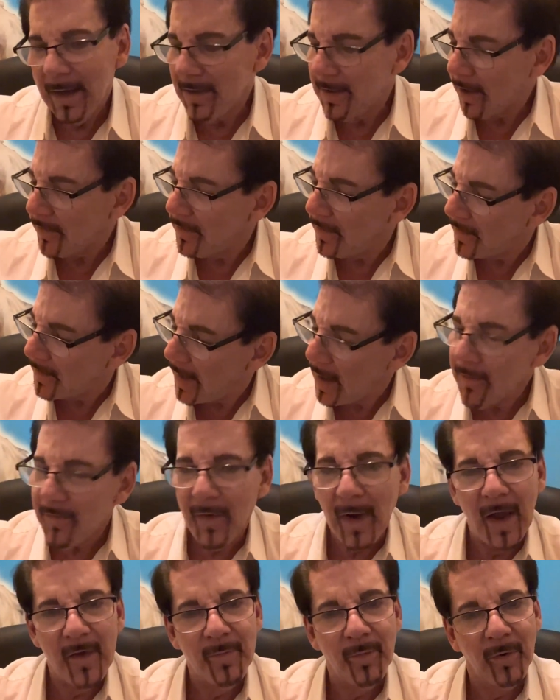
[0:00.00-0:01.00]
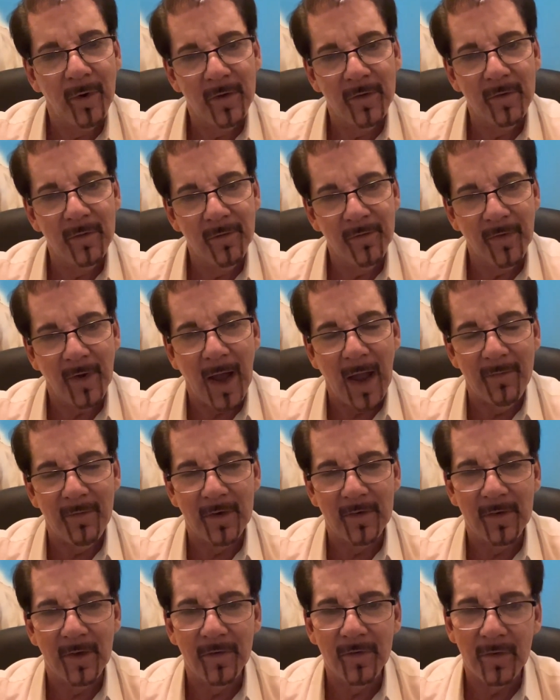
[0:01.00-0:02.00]
doesn't say 5.25, it
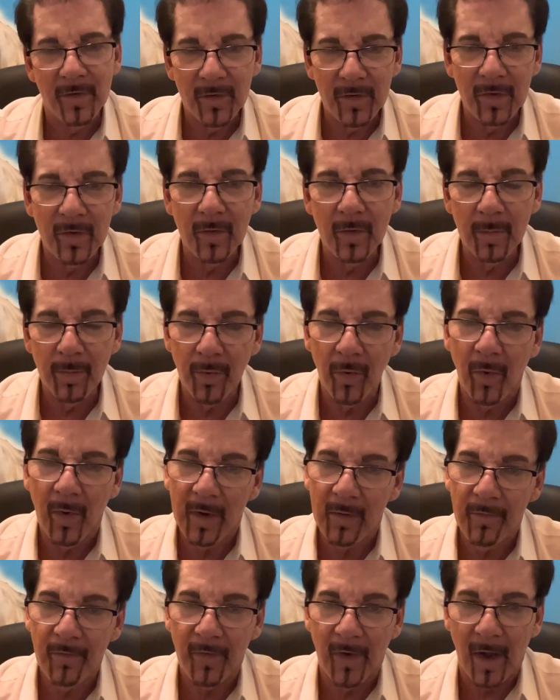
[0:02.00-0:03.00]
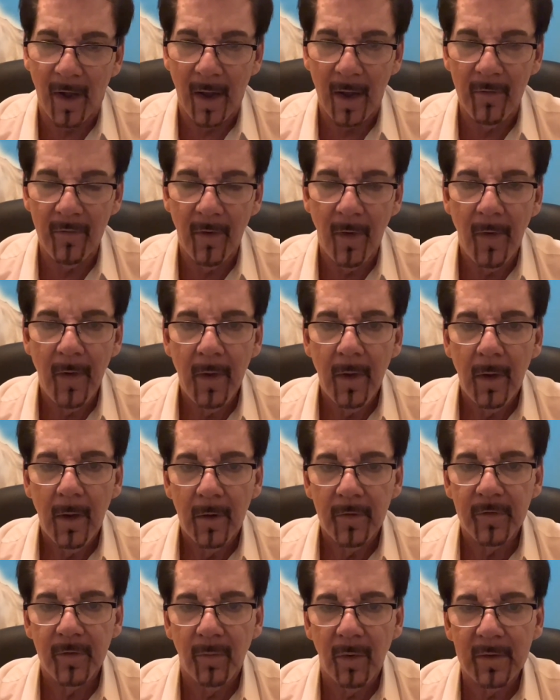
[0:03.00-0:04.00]
says 2.5.
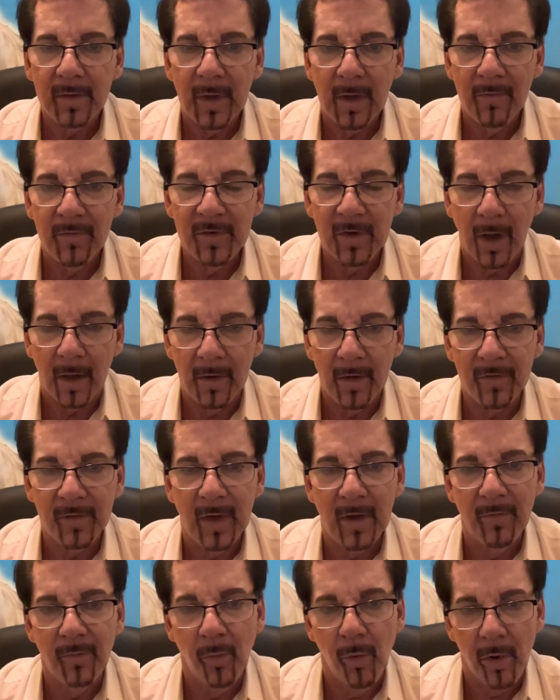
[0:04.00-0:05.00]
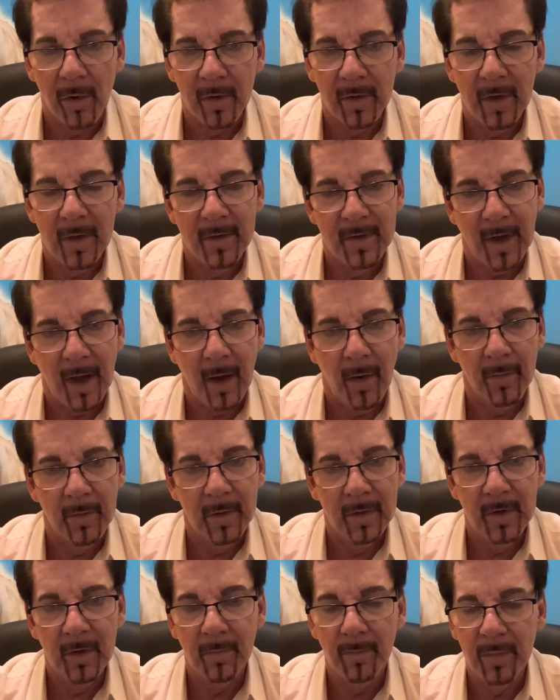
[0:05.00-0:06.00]
So what they've done is they've watered it down.
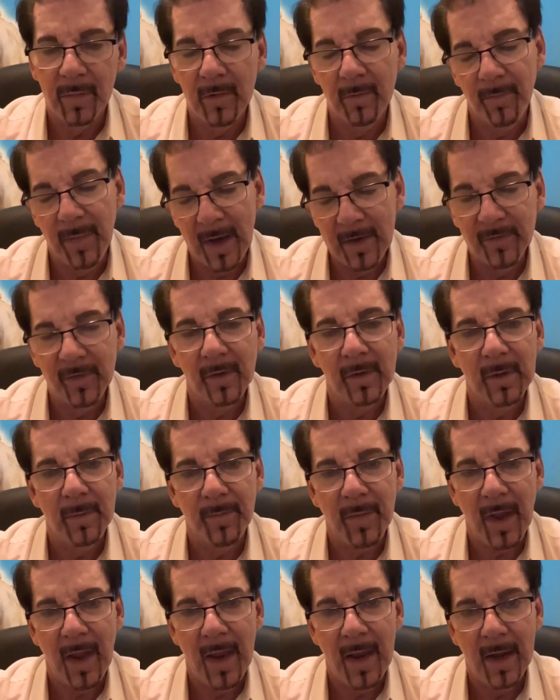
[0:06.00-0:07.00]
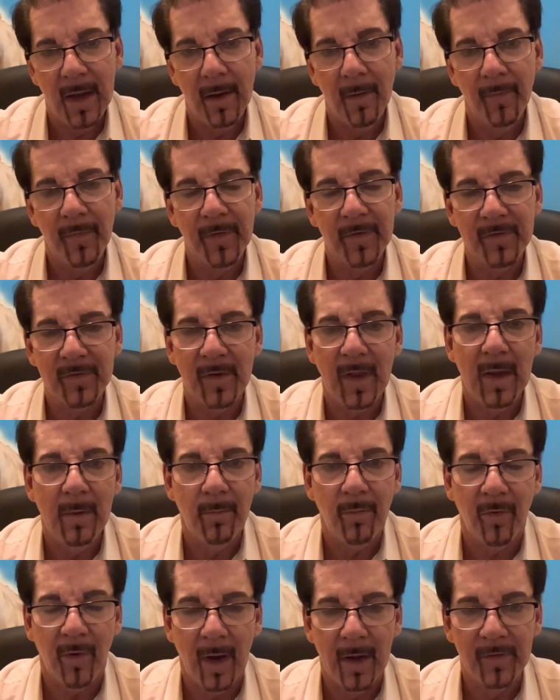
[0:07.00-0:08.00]
You're basically paying the same
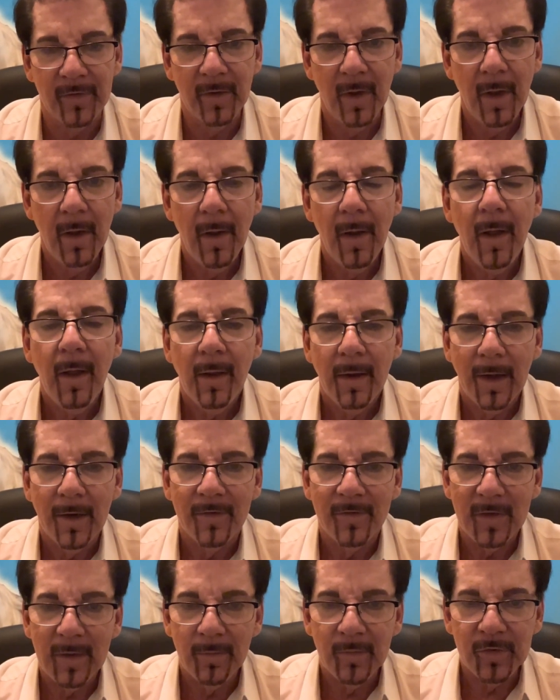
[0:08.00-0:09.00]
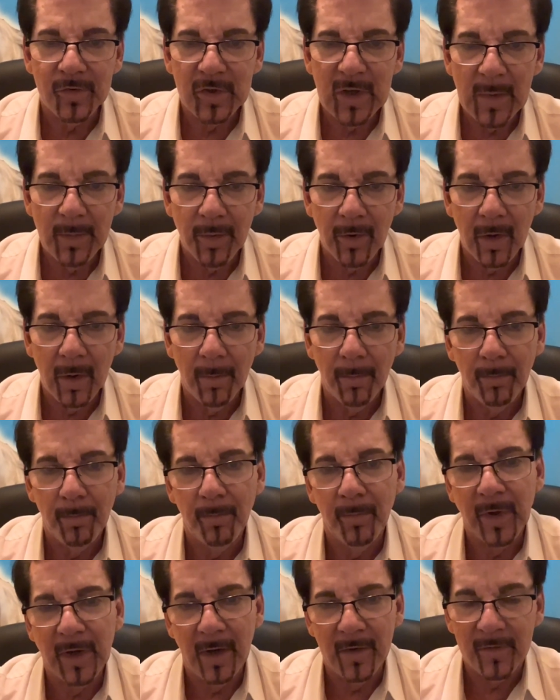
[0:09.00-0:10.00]
price. It seems cheaper,
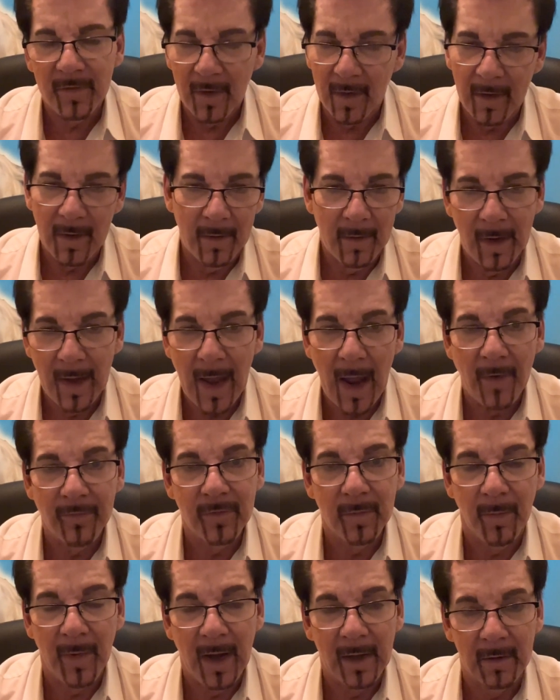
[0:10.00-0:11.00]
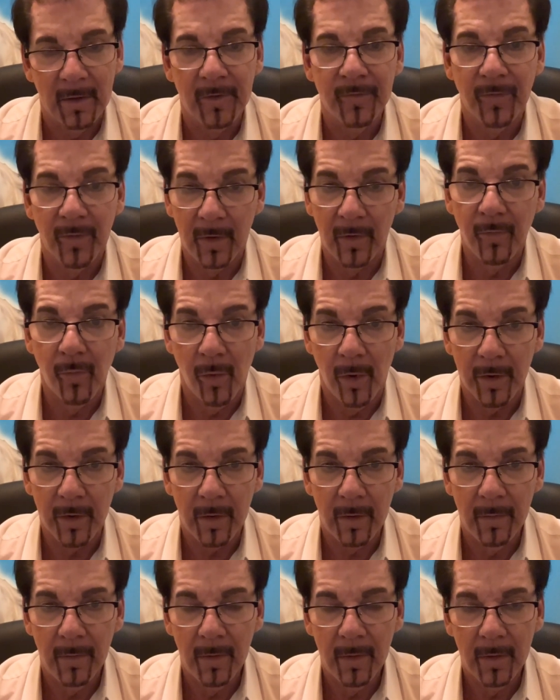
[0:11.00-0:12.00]
but it's half the bottle is full of water.
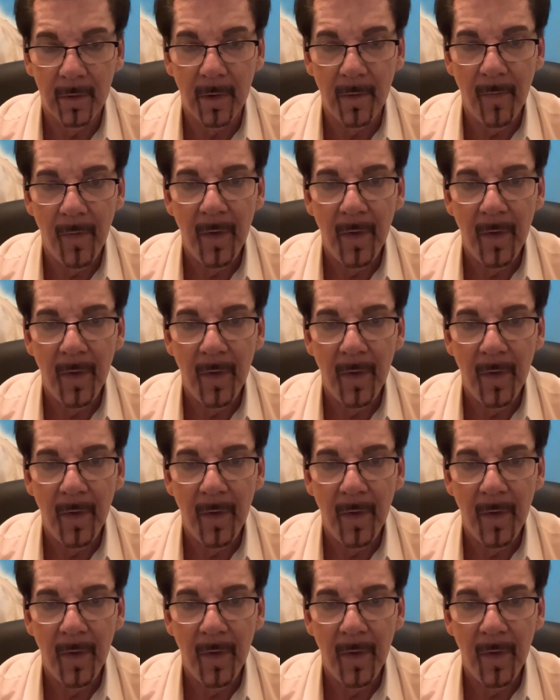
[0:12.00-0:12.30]
Okay?